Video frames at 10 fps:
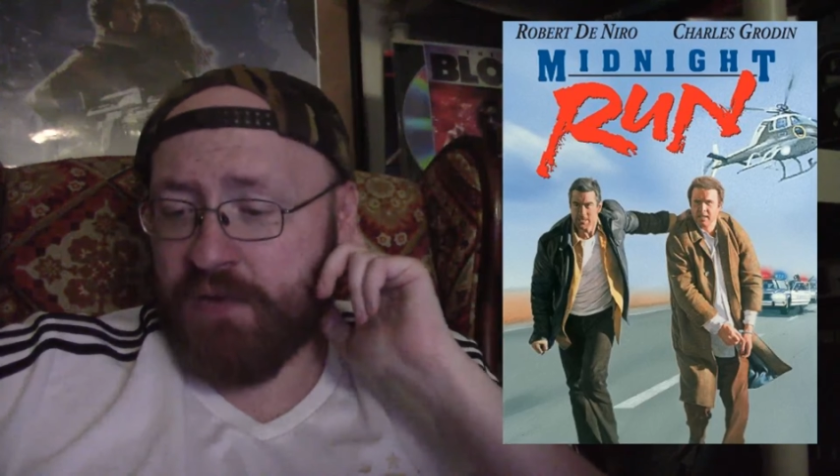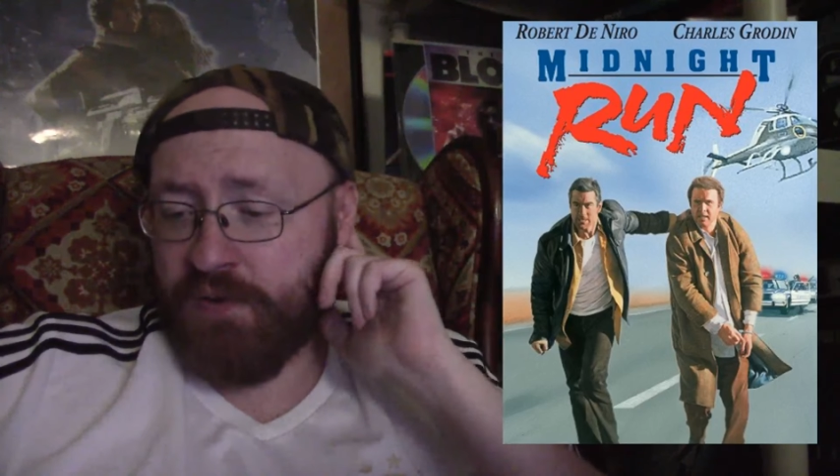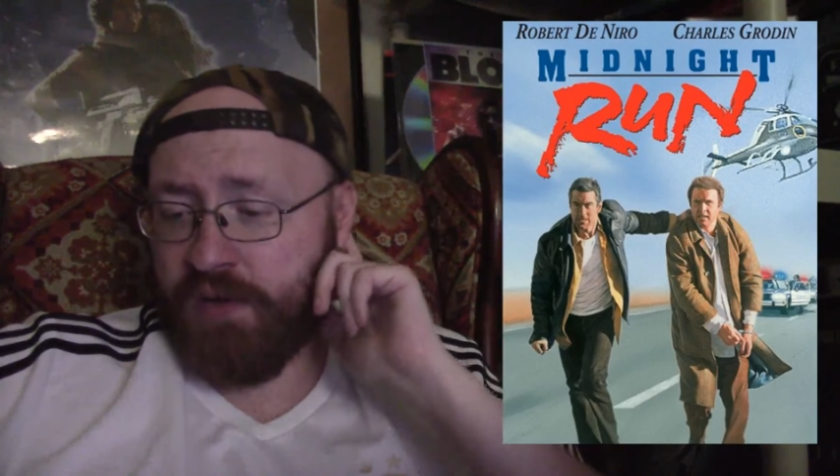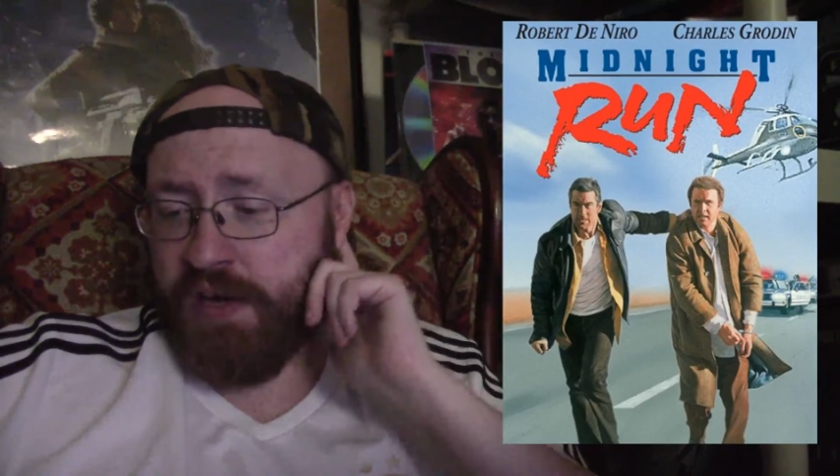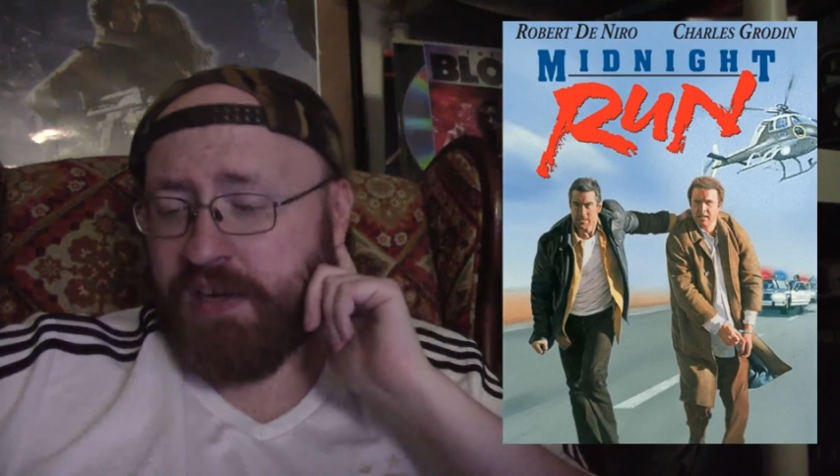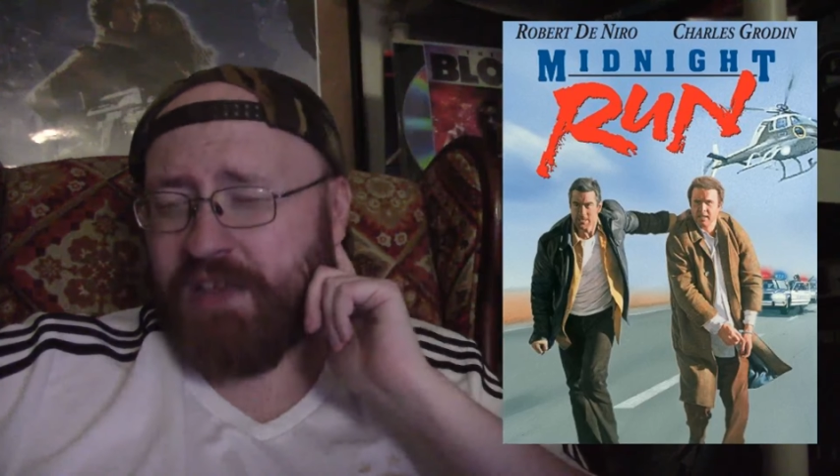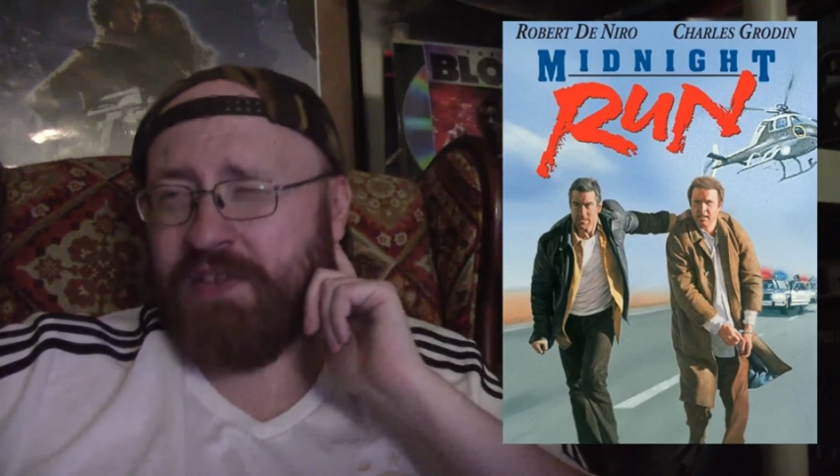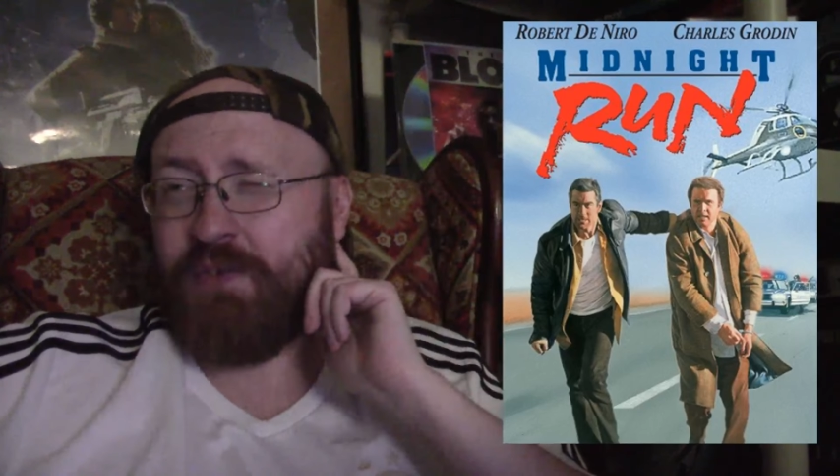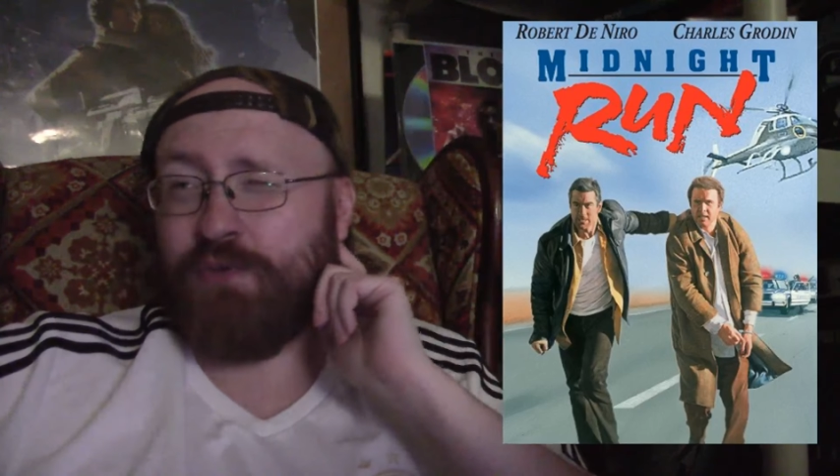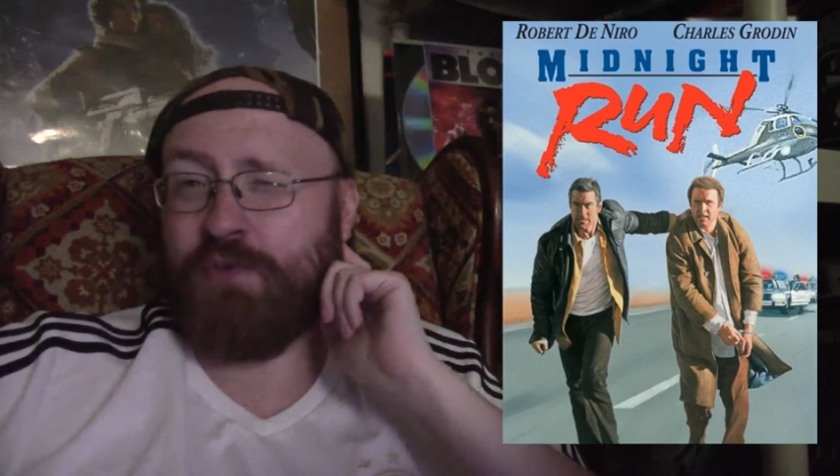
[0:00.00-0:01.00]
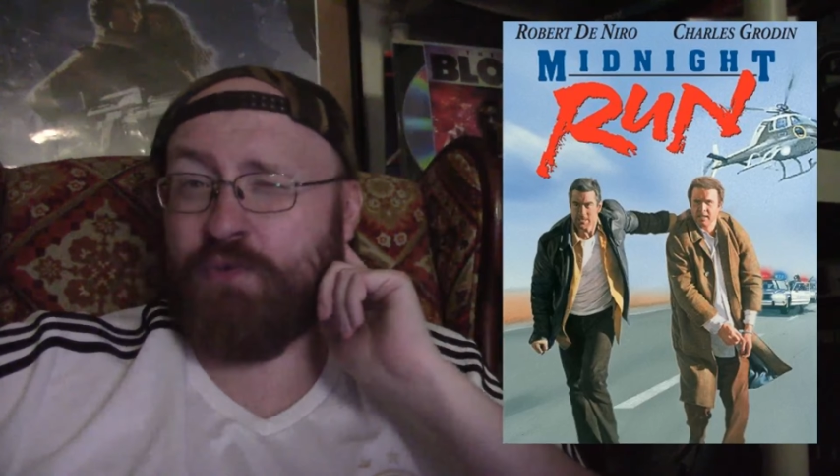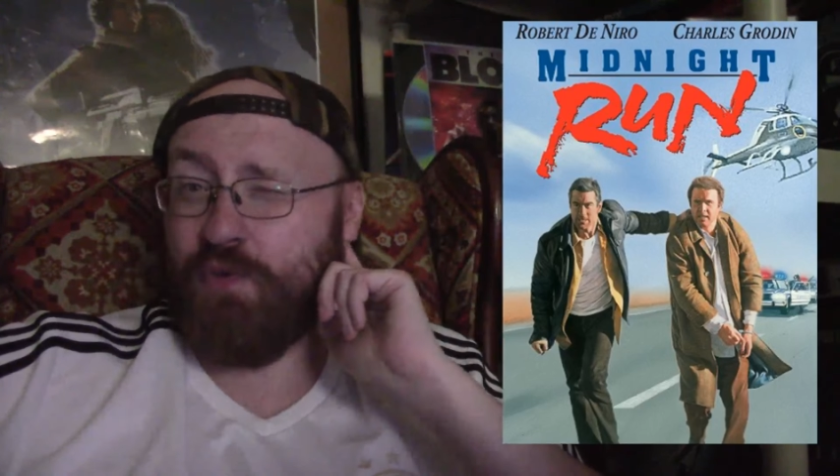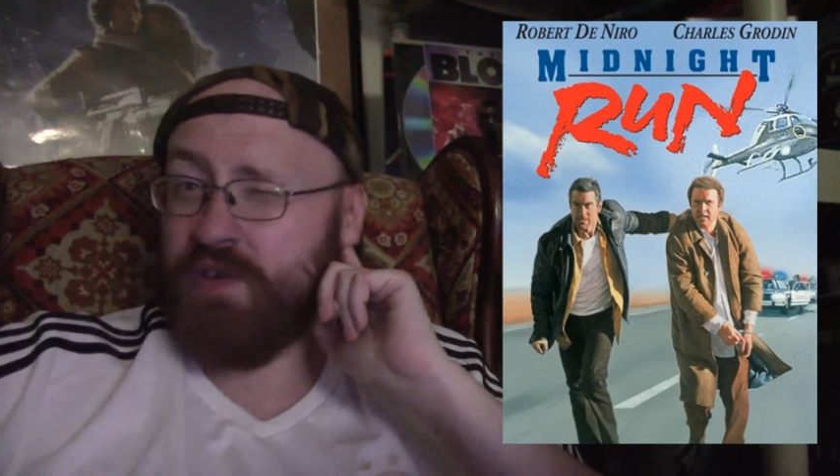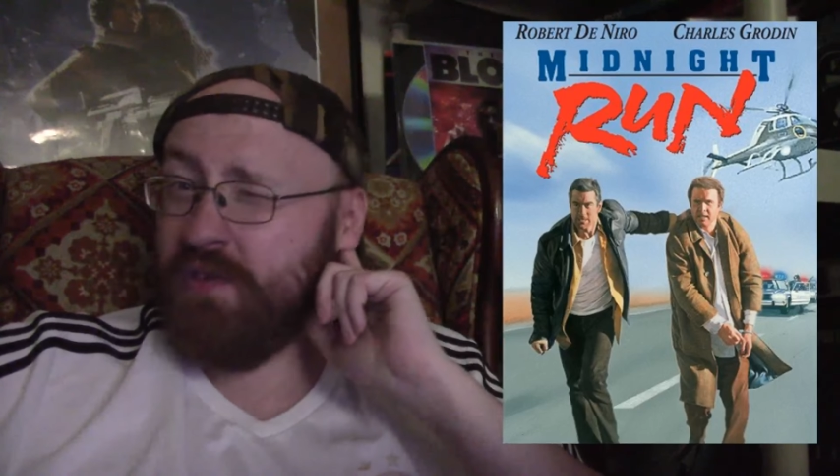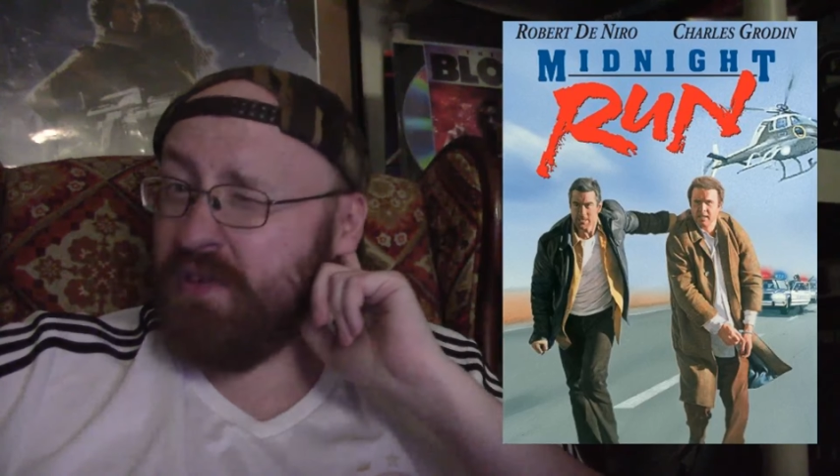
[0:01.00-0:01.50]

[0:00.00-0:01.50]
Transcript: they're like. I think there's three of